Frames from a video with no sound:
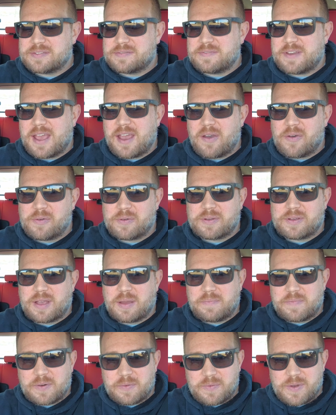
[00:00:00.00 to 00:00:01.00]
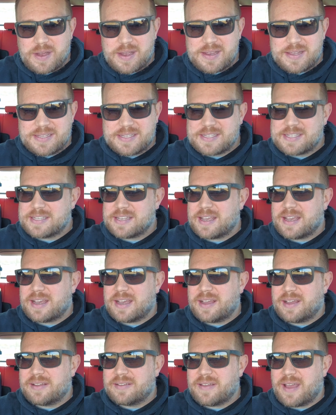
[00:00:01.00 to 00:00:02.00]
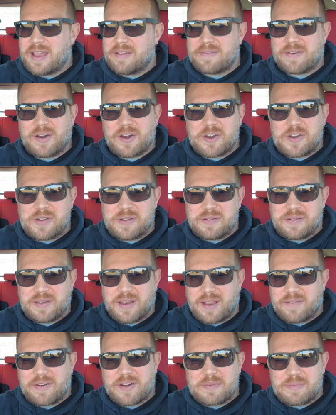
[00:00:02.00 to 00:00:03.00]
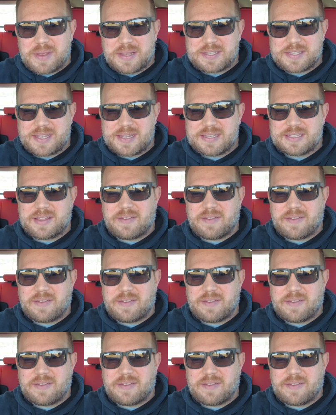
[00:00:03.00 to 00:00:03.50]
Now, comfort-wise, I've heard mixed things.